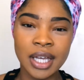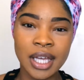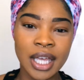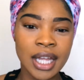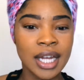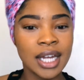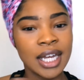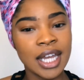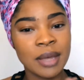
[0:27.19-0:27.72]

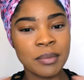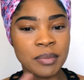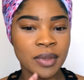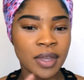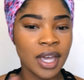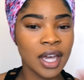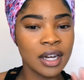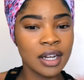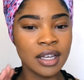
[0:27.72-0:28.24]
in depth
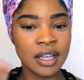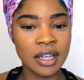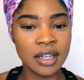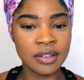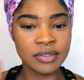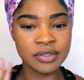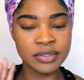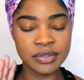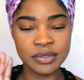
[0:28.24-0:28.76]
kind
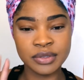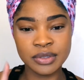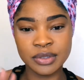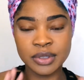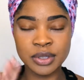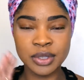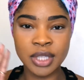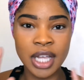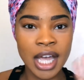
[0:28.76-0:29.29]
of
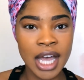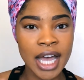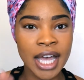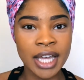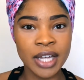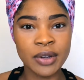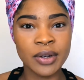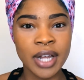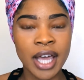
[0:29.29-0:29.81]

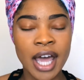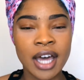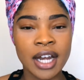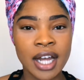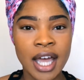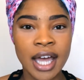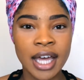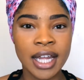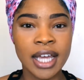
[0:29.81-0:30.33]
guide on how to
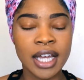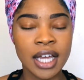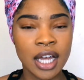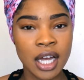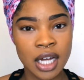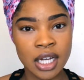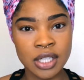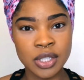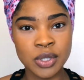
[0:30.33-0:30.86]
highlight and
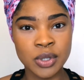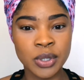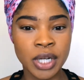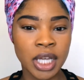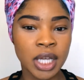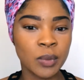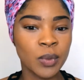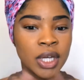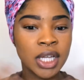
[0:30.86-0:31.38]
contour
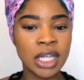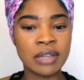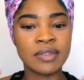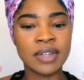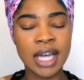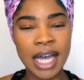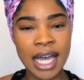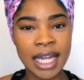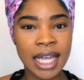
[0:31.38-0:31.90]
and what
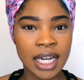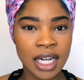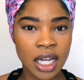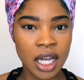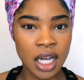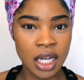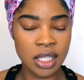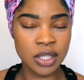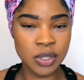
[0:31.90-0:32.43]
even highlighting and
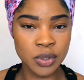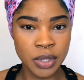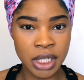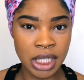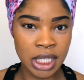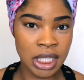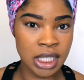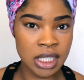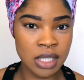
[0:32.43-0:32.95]
contouring
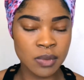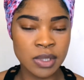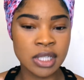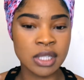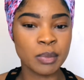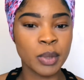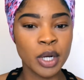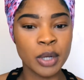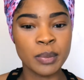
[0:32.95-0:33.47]
is and what's
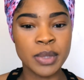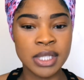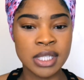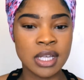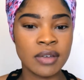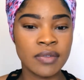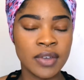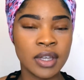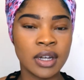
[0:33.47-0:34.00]
the purpose
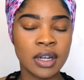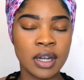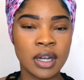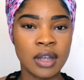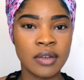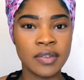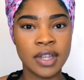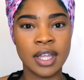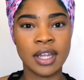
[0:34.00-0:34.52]
of it and
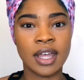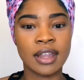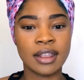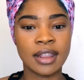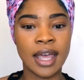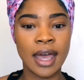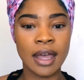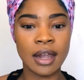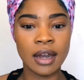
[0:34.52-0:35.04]
everything like
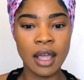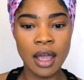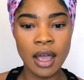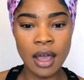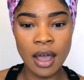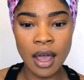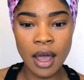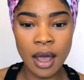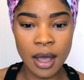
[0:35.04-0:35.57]
that.
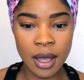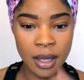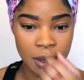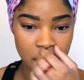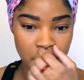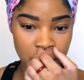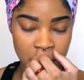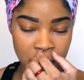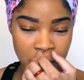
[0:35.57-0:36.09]
Let
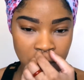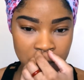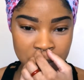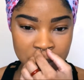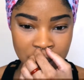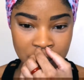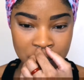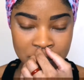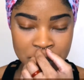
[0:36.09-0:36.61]
me
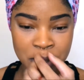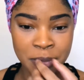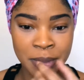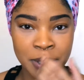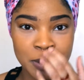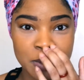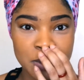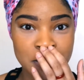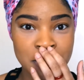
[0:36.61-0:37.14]
check, make sure my
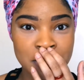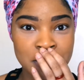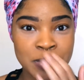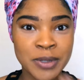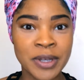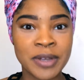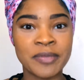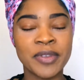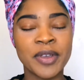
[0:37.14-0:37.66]
nose ring is
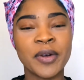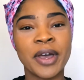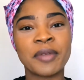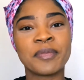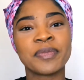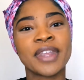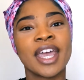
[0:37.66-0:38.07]
straight. Okay.